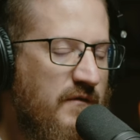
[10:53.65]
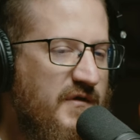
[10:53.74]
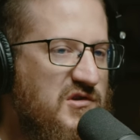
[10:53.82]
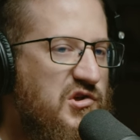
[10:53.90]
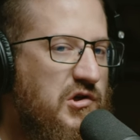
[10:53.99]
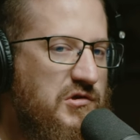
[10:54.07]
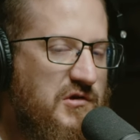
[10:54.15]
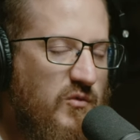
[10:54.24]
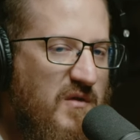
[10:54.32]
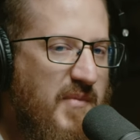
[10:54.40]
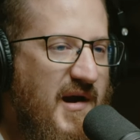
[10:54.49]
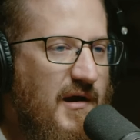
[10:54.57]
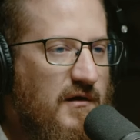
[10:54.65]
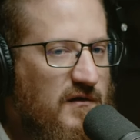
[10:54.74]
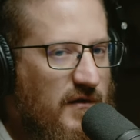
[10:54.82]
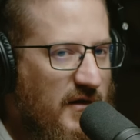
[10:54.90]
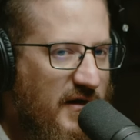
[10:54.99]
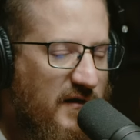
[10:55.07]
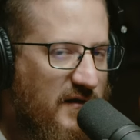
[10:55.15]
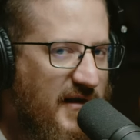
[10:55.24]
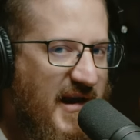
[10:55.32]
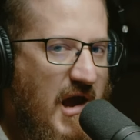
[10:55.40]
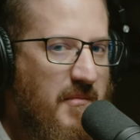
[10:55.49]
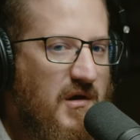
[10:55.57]
for children with parents, there is a
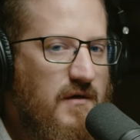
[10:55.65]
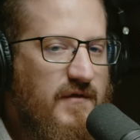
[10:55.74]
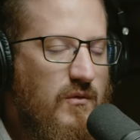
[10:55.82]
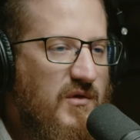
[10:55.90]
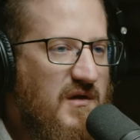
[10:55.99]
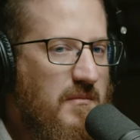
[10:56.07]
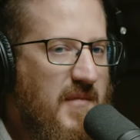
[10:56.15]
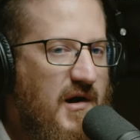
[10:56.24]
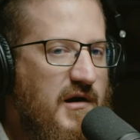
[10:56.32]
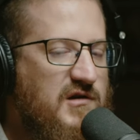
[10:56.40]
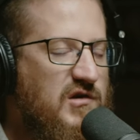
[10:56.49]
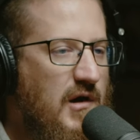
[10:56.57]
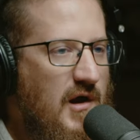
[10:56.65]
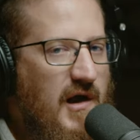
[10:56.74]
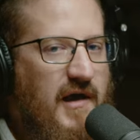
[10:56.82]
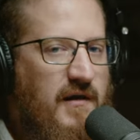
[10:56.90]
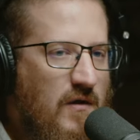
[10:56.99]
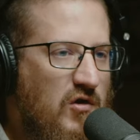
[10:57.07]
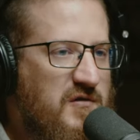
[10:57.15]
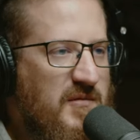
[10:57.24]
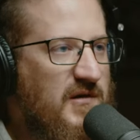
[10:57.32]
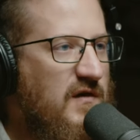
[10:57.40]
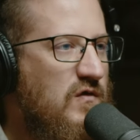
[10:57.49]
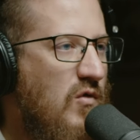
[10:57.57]
dynamic of it within marriage and then
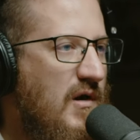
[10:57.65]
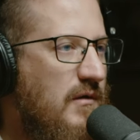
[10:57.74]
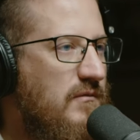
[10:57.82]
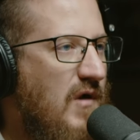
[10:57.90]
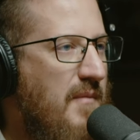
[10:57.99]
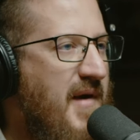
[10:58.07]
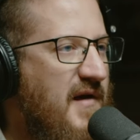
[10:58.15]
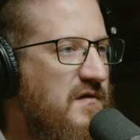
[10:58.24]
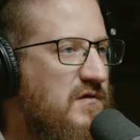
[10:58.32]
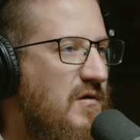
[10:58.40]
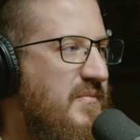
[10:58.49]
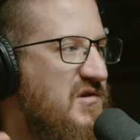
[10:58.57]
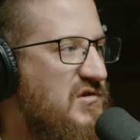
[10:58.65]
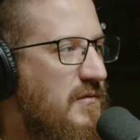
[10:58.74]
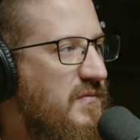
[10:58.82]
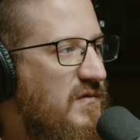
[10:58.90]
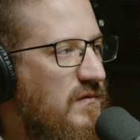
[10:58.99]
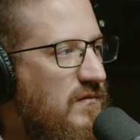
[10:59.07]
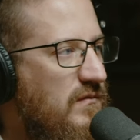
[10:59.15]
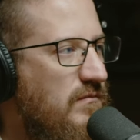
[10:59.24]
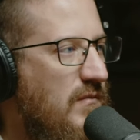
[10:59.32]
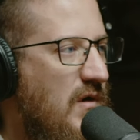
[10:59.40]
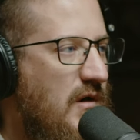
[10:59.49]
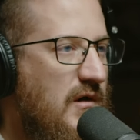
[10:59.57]
ultimately to our pastors, our bishops,
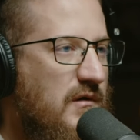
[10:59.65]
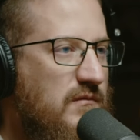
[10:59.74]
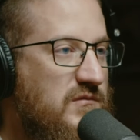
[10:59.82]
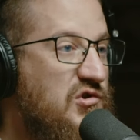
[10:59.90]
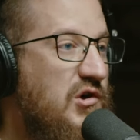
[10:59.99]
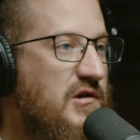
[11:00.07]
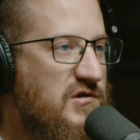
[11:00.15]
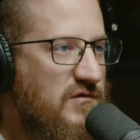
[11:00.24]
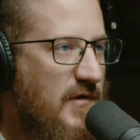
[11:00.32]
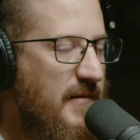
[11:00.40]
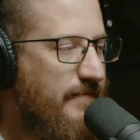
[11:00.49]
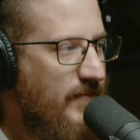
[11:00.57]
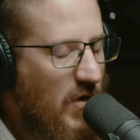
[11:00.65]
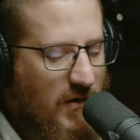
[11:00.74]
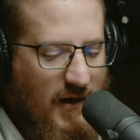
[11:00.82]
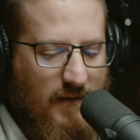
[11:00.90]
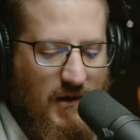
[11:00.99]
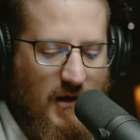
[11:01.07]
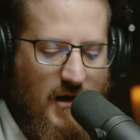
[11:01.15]
our church, right? Okay.